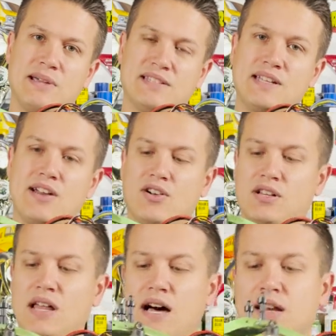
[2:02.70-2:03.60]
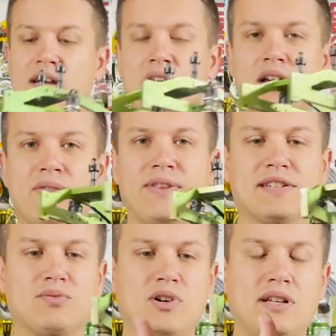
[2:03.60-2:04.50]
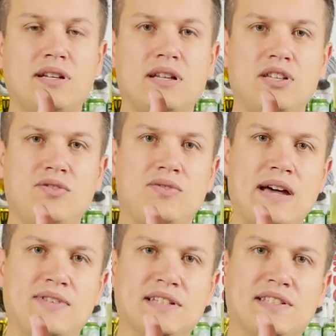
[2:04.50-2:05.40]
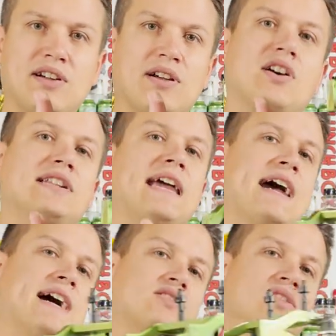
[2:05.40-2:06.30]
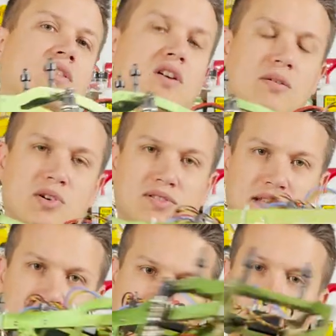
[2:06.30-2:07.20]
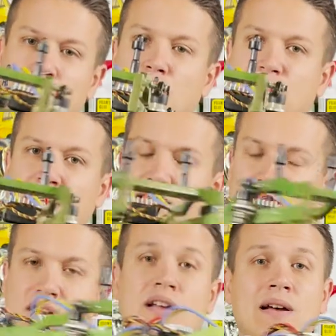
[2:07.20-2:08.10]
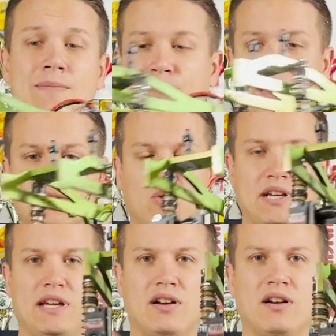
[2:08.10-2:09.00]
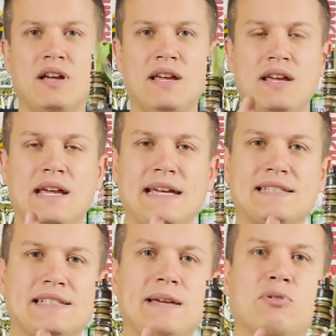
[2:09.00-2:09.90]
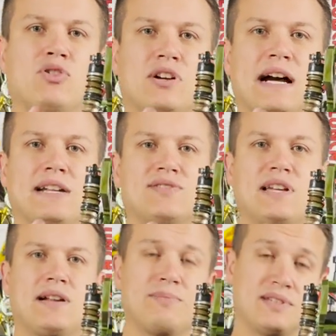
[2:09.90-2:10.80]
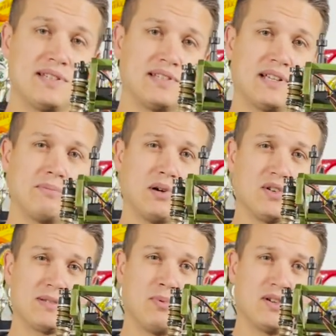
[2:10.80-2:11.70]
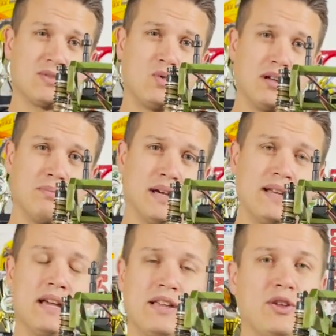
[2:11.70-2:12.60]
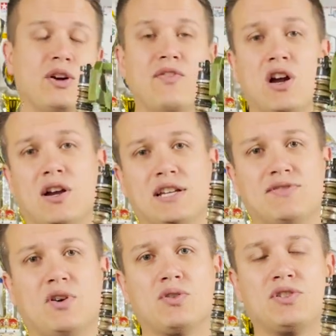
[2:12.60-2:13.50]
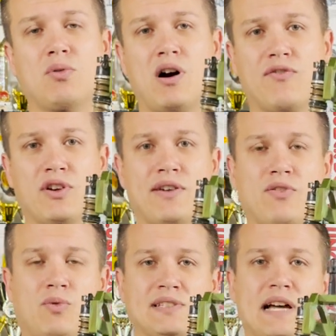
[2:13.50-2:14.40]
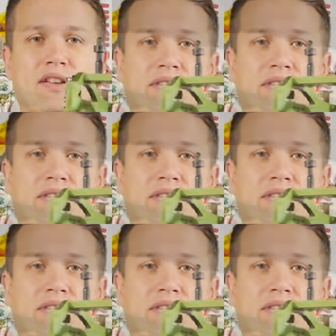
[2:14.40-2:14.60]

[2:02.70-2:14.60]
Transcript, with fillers: a standard Clod. This one, you have the steering on the axle, almost in both ends of it. This one here is a typical kind of setup. This is a Sutton Motorsports one, but there are various folks who offer different ones out